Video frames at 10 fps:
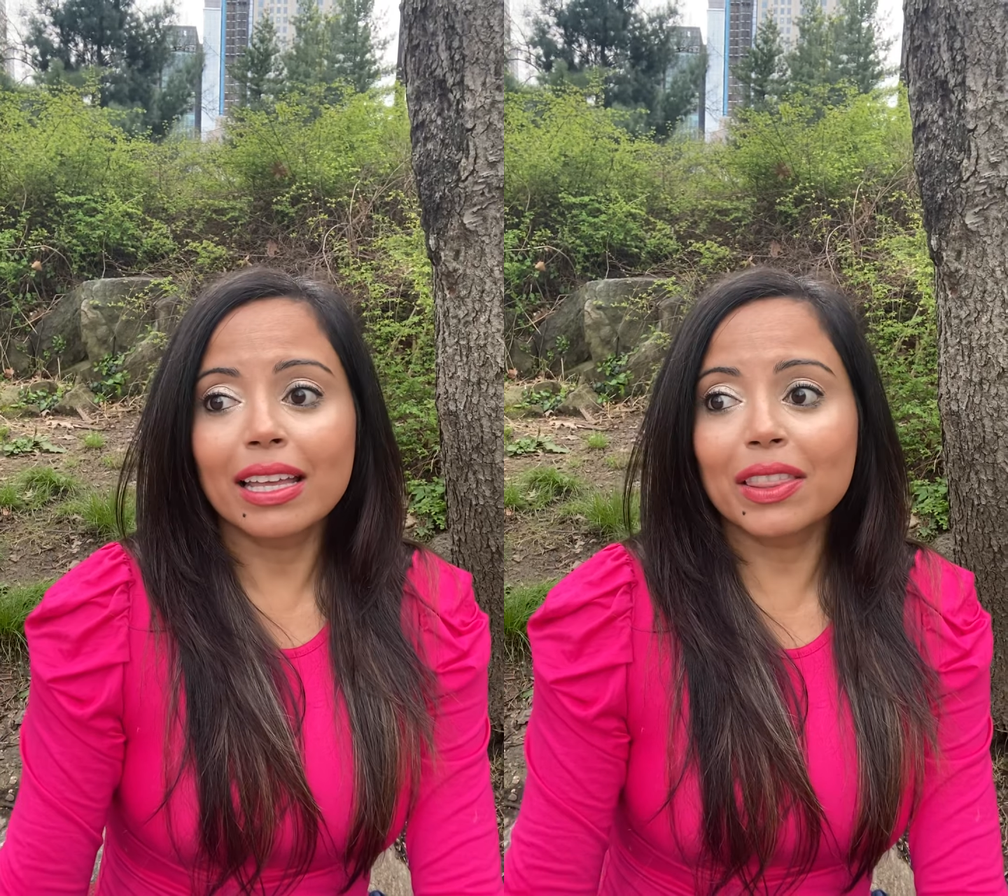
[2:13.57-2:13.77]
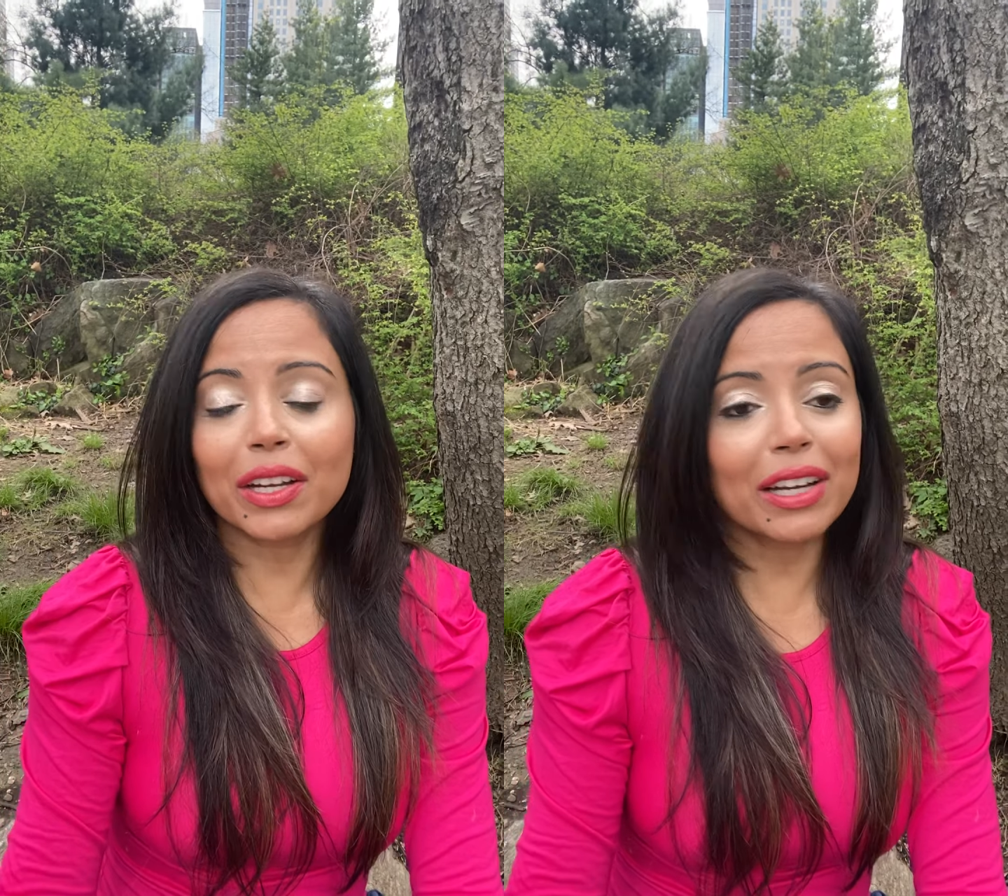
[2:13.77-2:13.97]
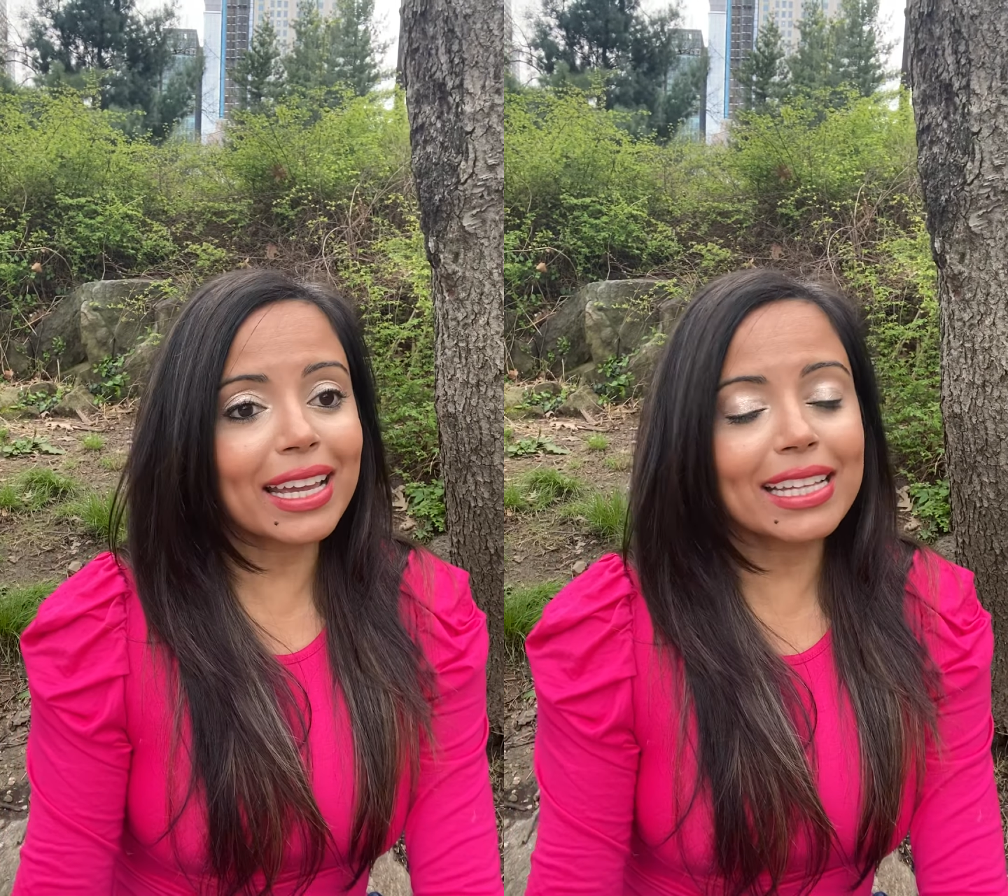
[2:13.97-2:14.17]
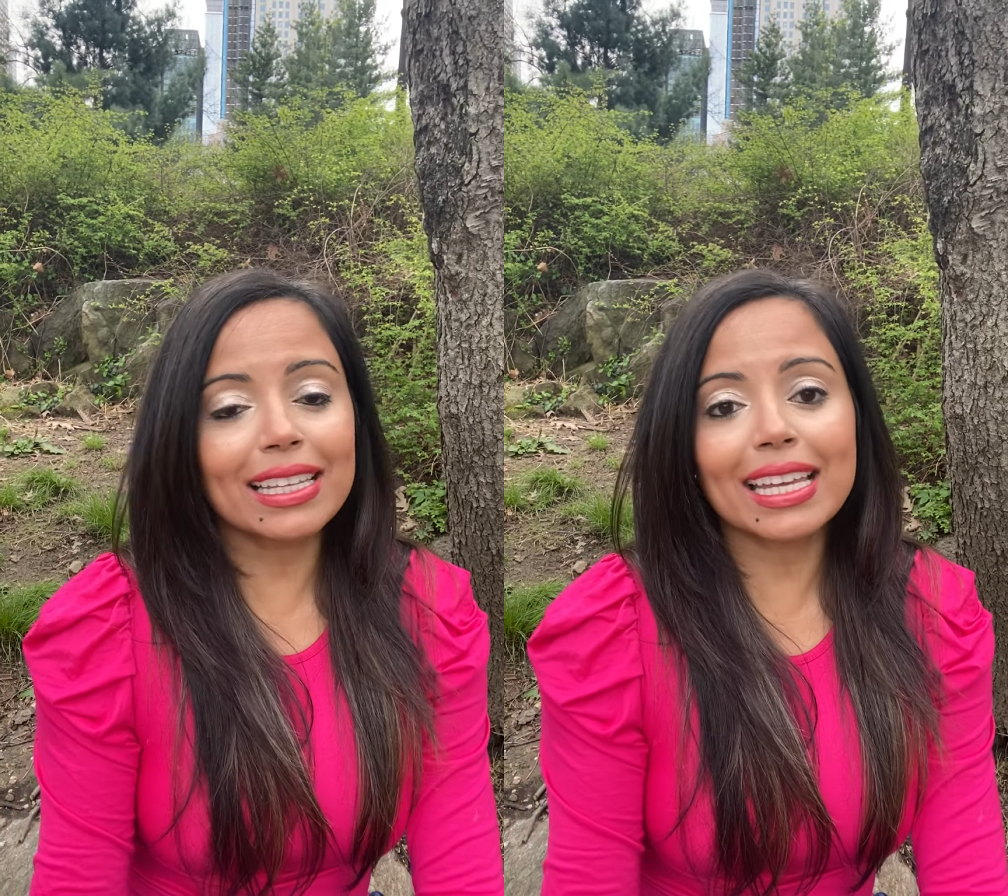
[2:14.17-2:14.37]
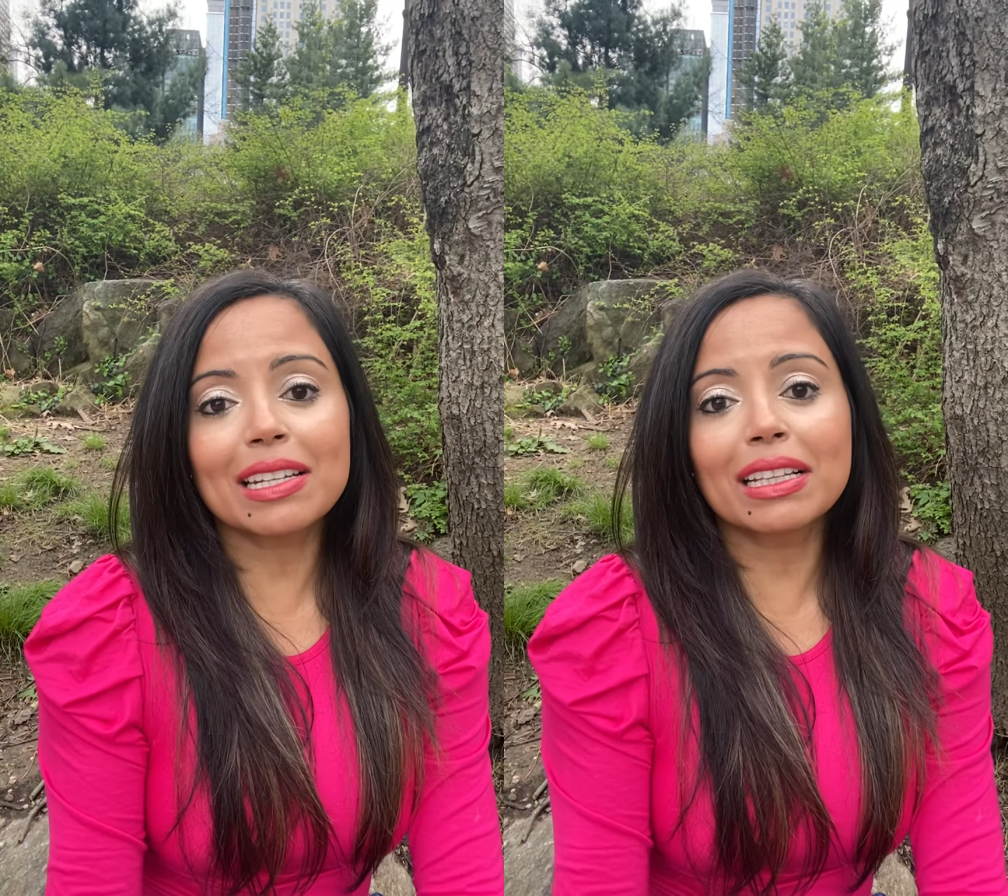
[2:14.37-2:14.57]
They're in,
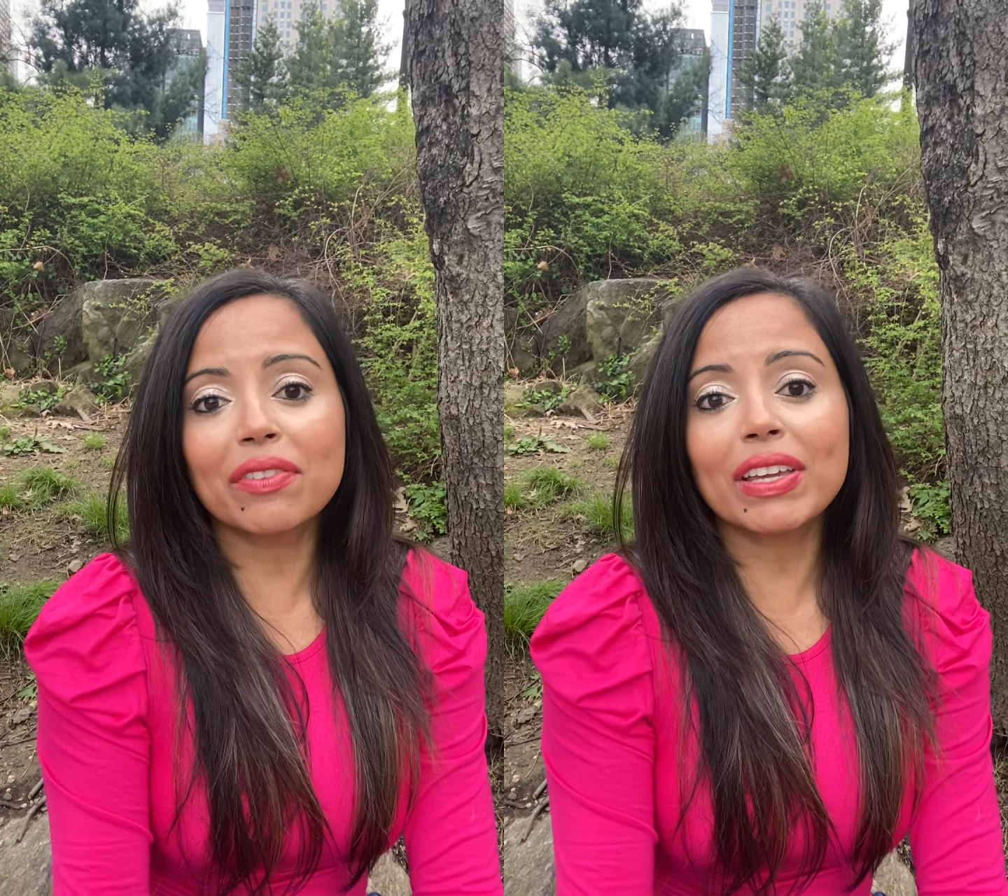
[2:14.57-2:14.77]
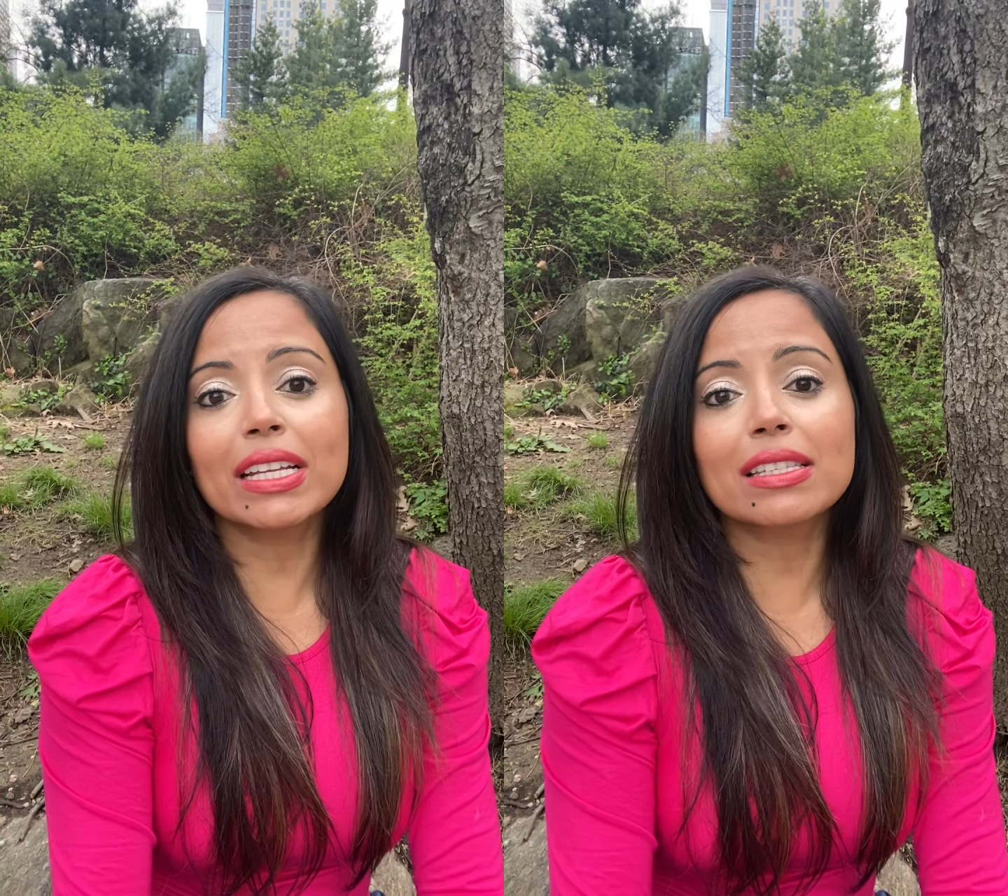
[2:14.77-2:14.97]
in living in